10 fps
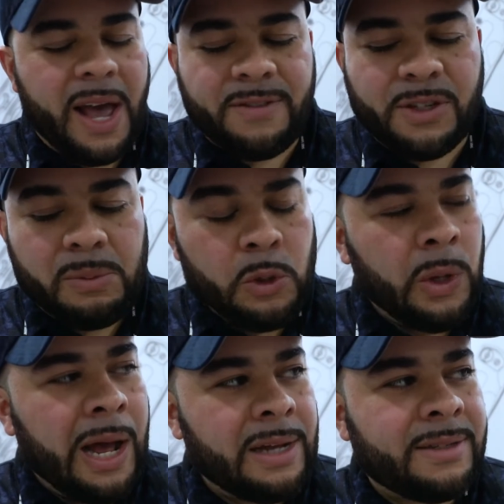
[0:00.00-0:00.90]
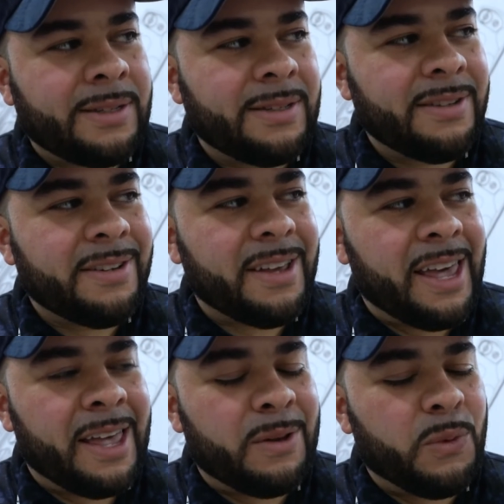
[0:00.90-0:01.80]
We have some new locks,
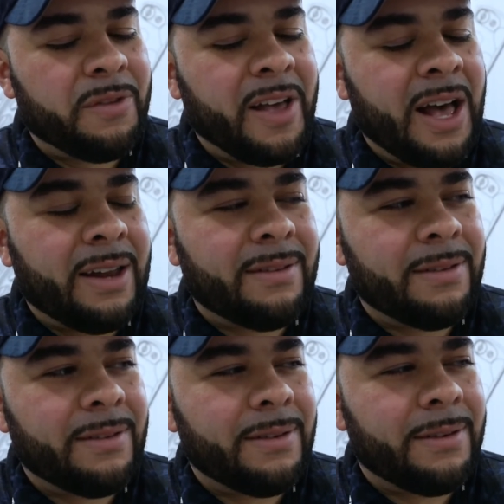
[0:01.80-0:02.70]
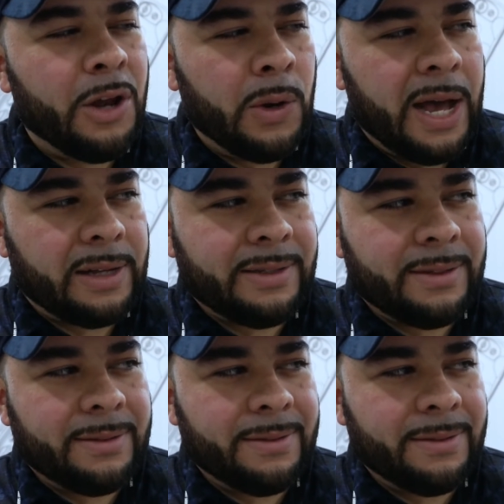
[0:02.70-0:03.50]
and we've got no locks.